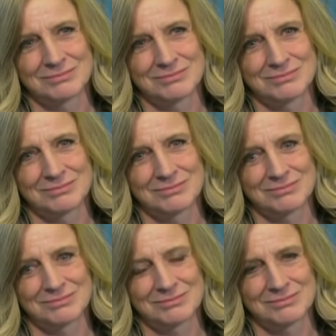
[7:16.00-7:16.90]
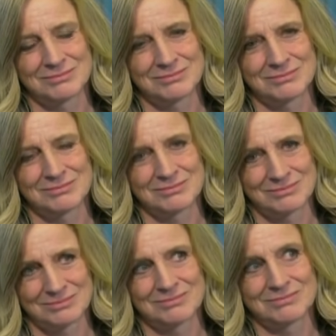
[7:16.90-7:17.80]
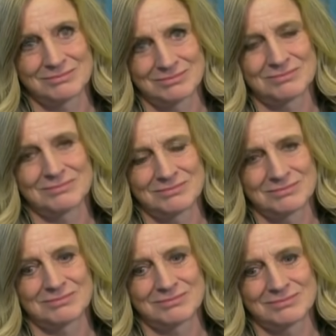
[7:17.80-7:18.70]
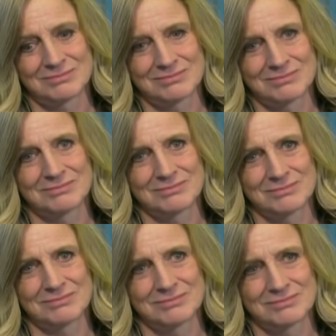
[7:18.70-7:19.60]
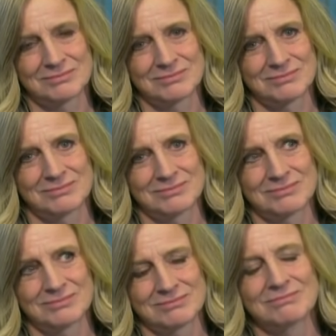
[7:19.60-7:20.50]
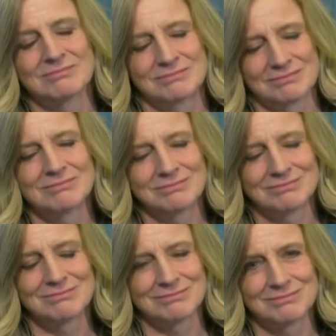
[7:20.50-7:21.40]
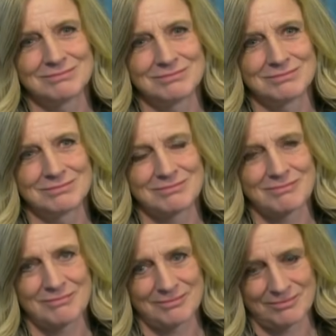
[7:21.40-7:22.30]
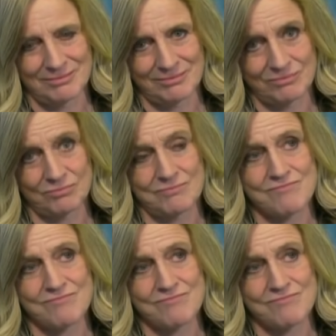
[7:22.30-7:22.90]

No words are spoken by the person on screen.